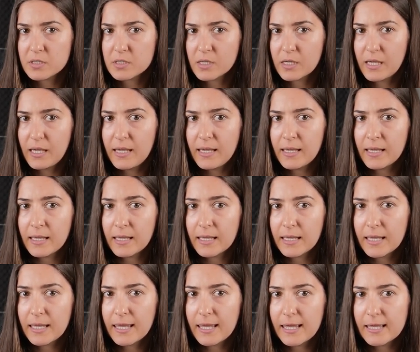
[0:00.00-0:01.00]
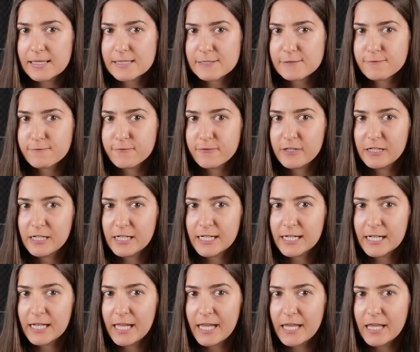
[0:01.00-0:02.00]
the king is feeling
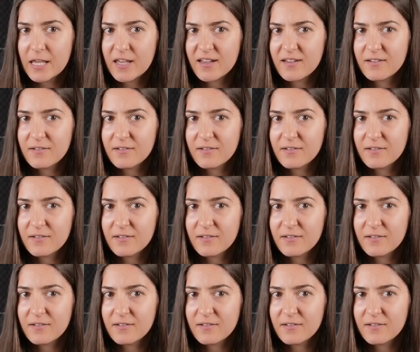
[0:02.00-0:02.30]
like,